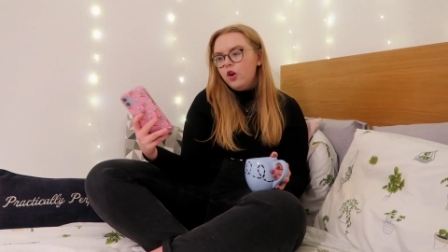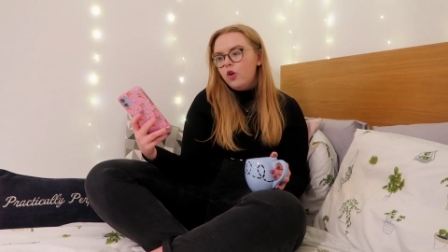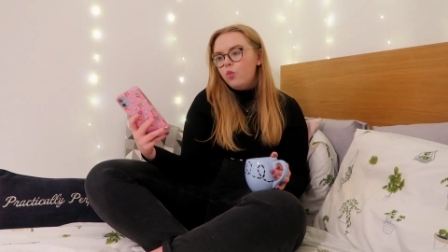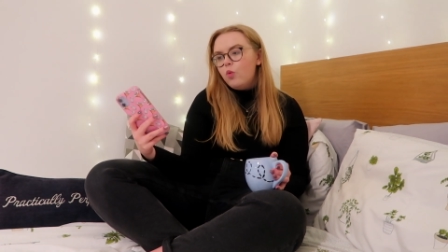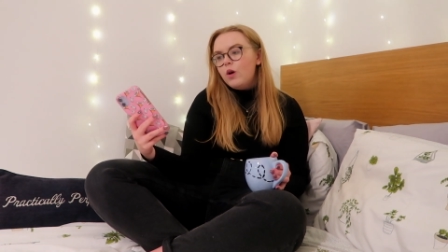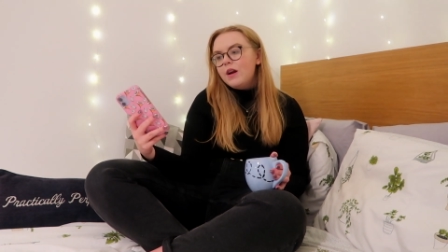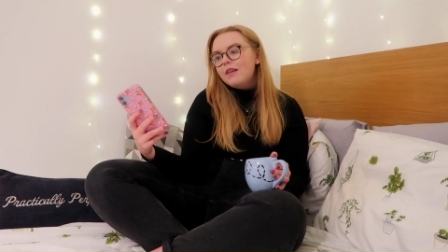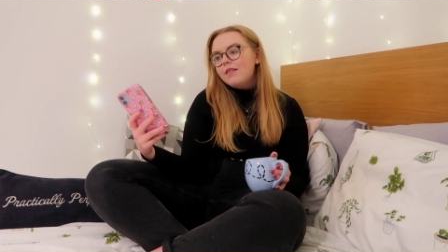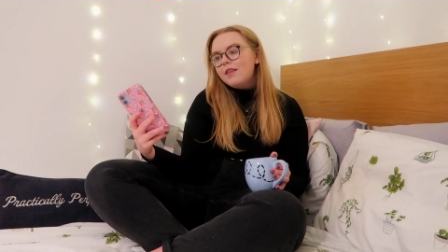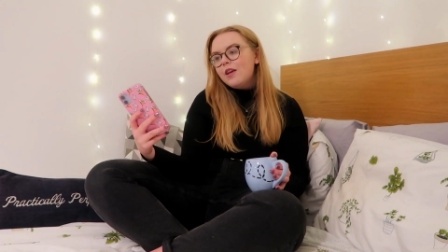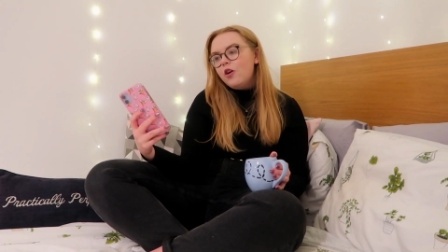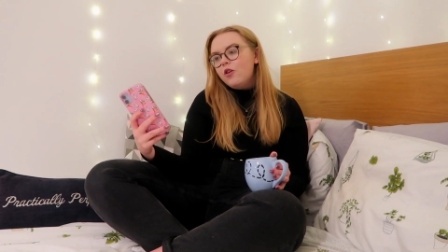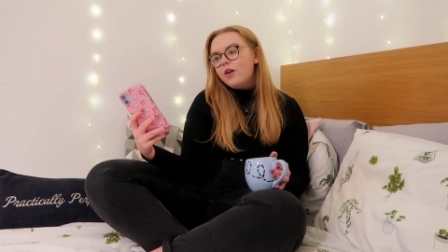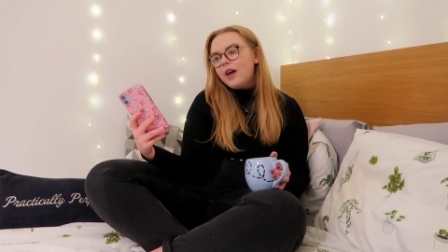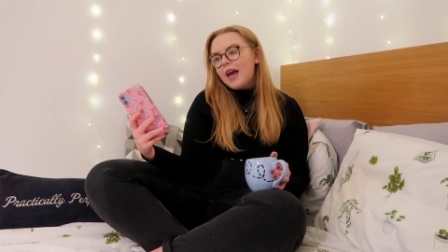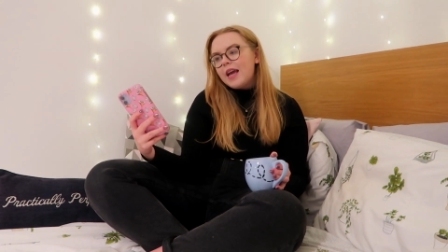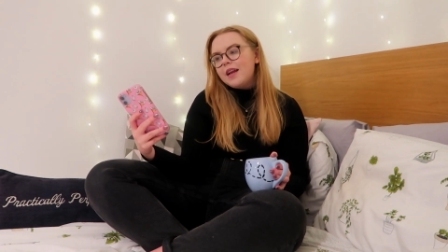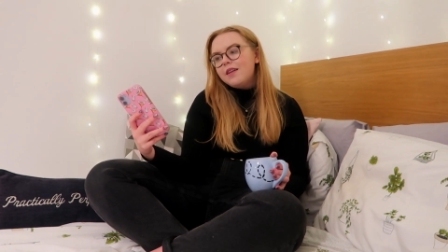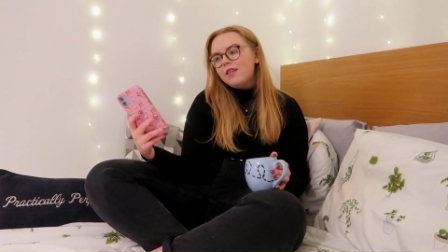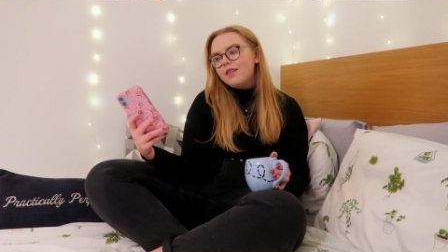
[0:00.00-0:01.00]
When is it
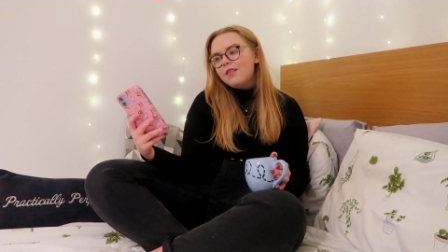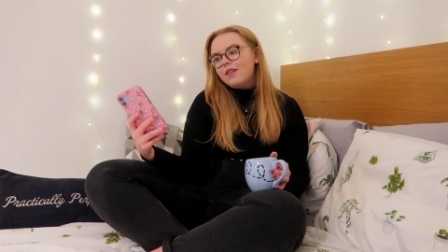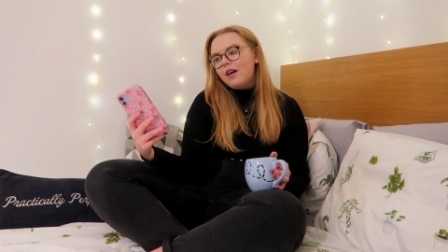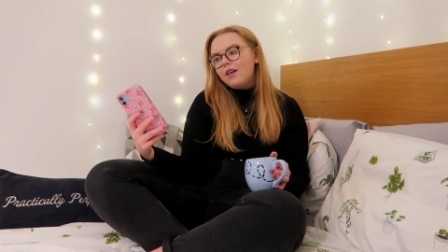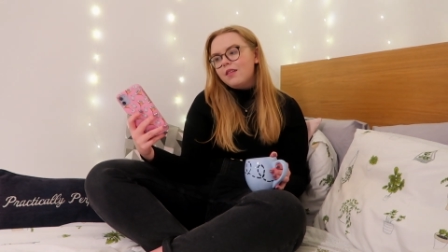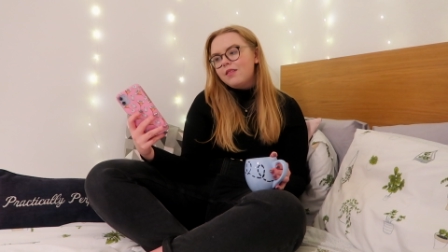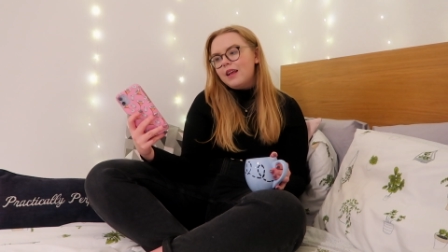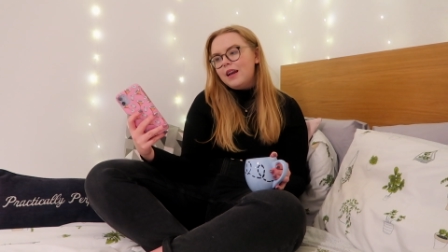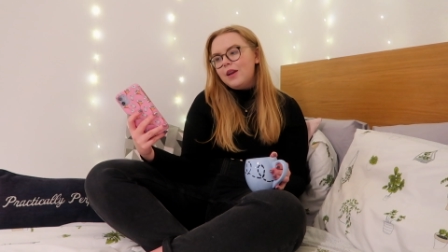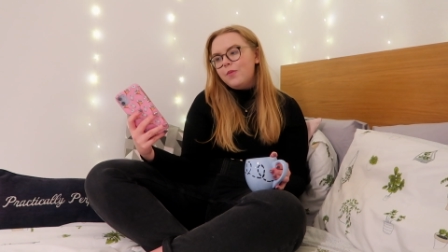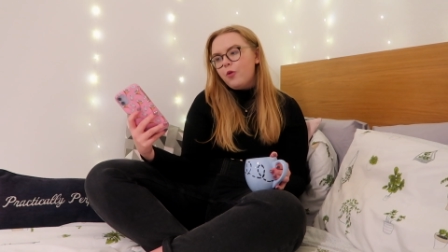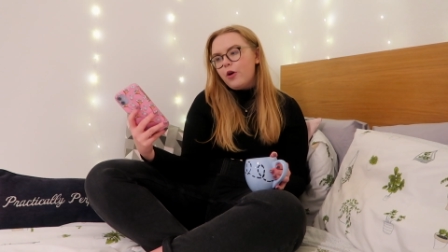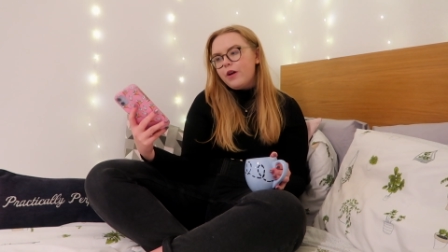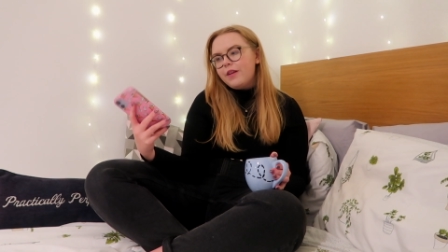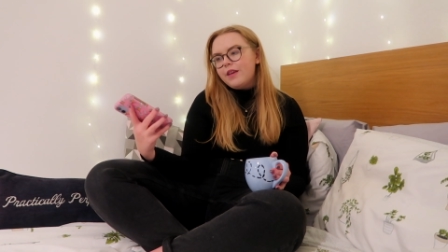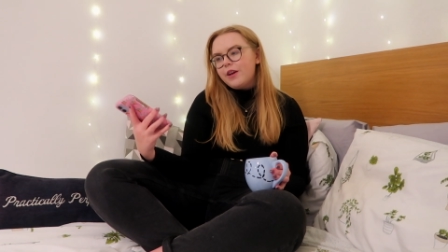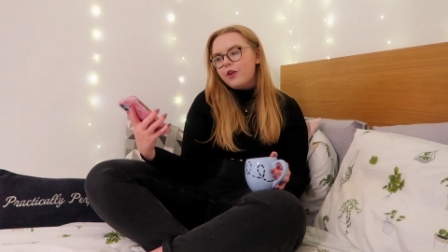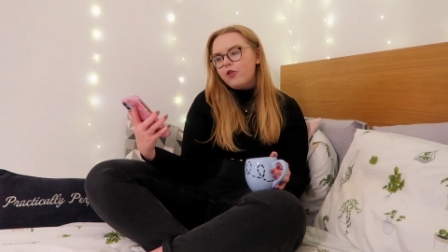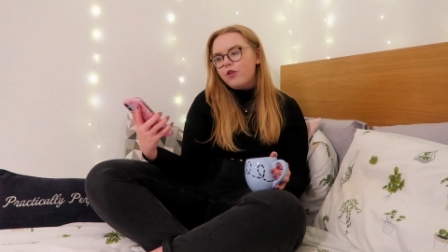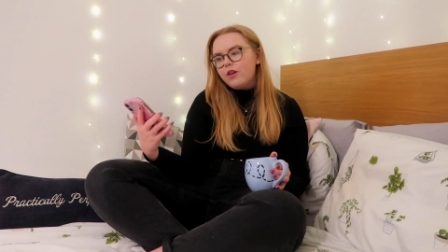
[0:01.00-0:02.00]
okay to start
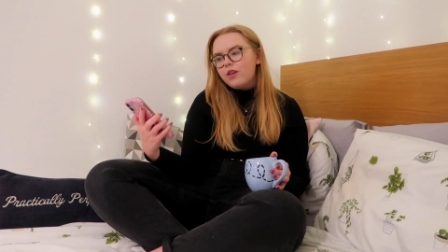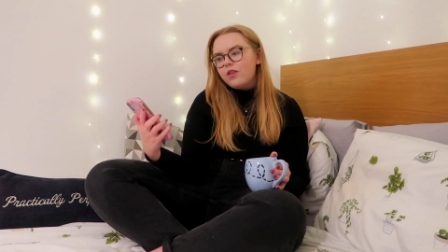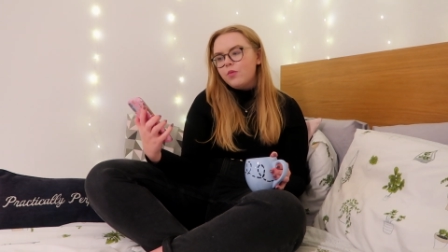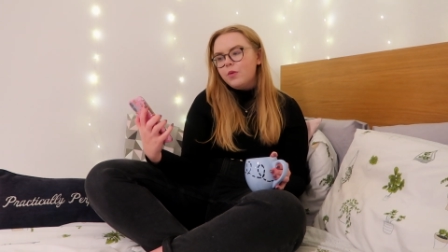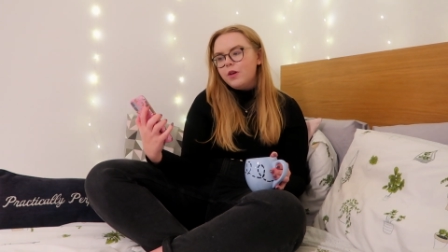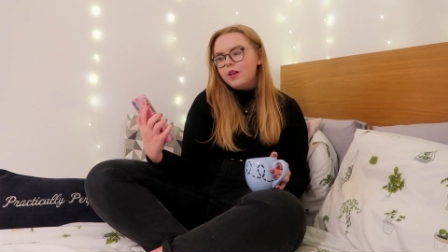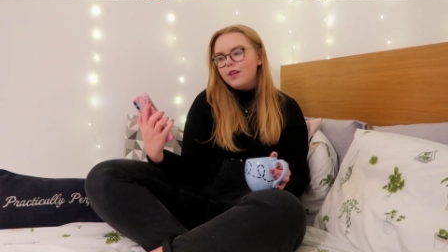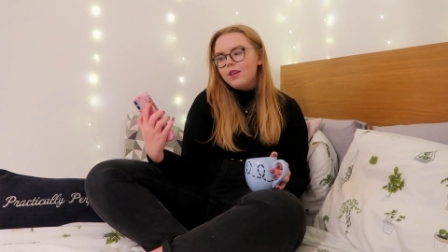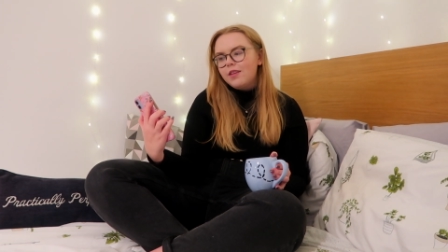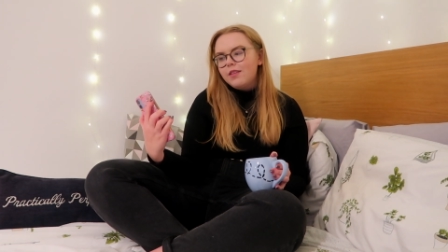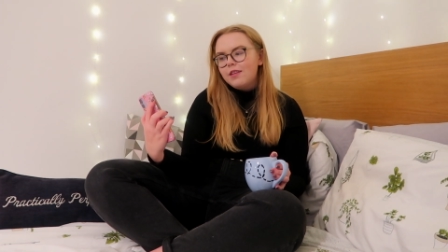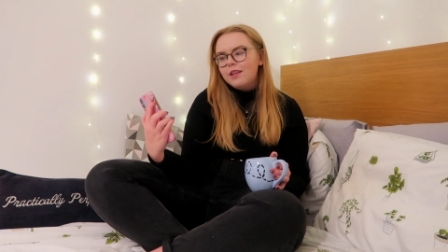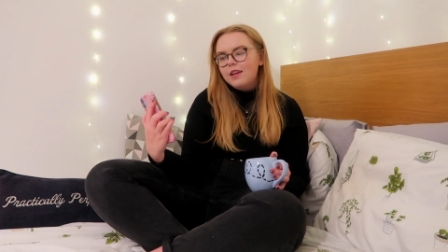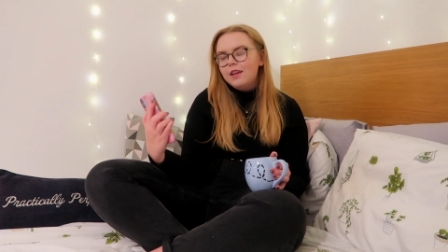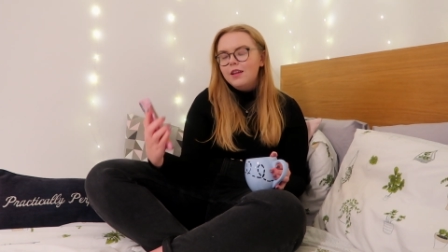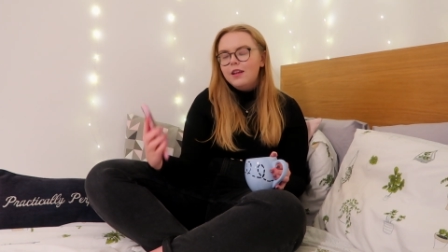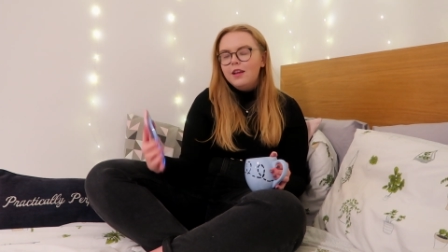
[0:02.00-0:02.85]
celebrating Christmas?